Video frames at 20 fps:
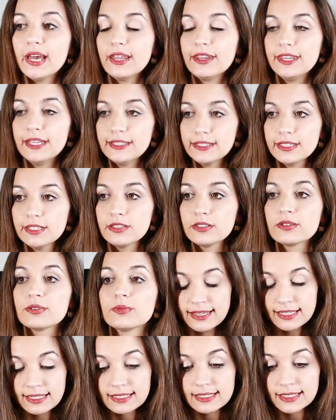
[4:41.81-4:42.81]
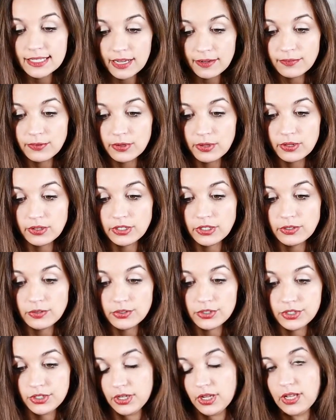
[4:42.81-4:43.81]
this level, you
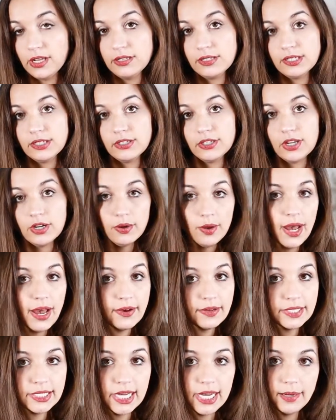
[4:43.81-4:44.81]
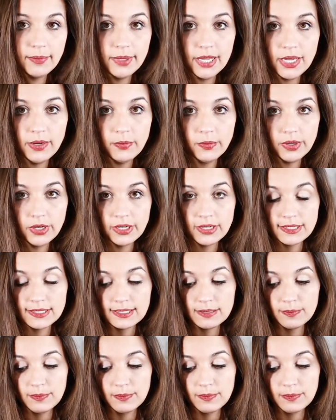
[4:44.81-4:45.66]
should know how a timeline works,